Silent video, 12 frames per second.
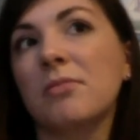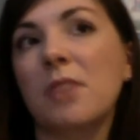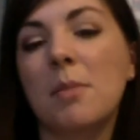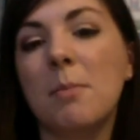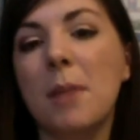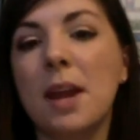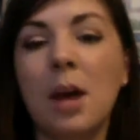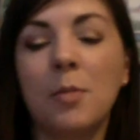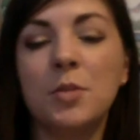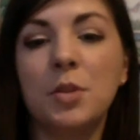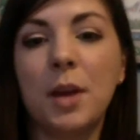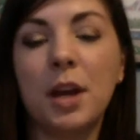may
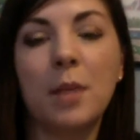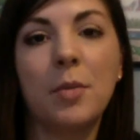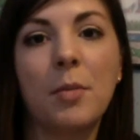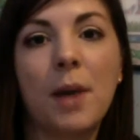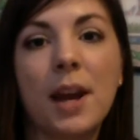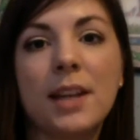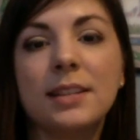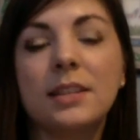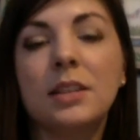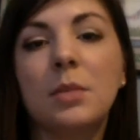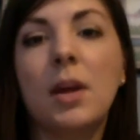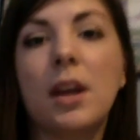help you make up your mind a
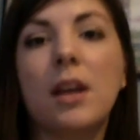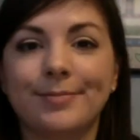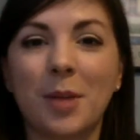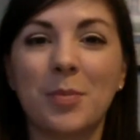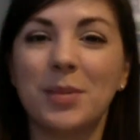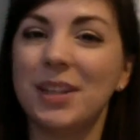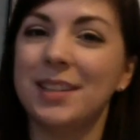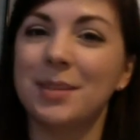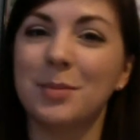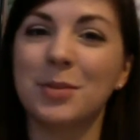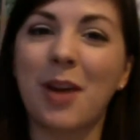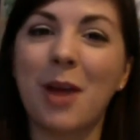little bit. Please
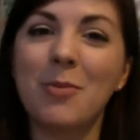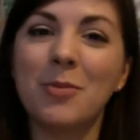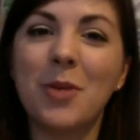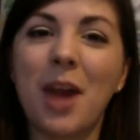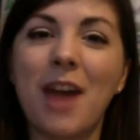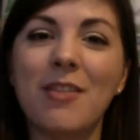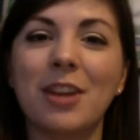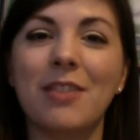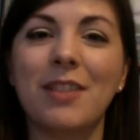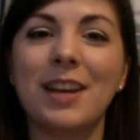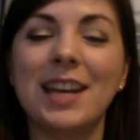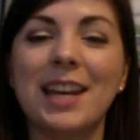subscribe if you haven't
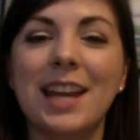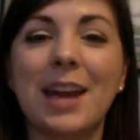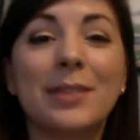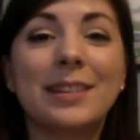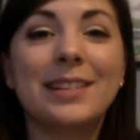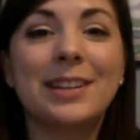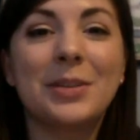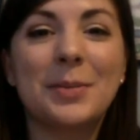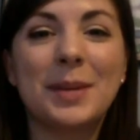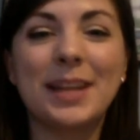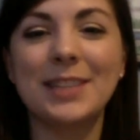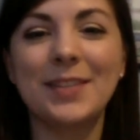already, and I will see you
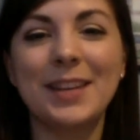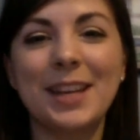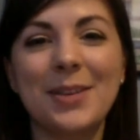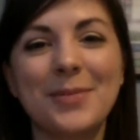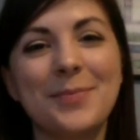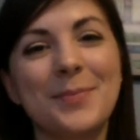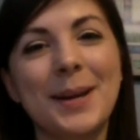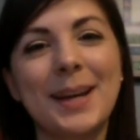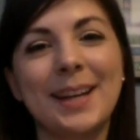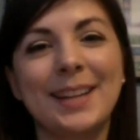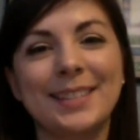in my next video. Bye!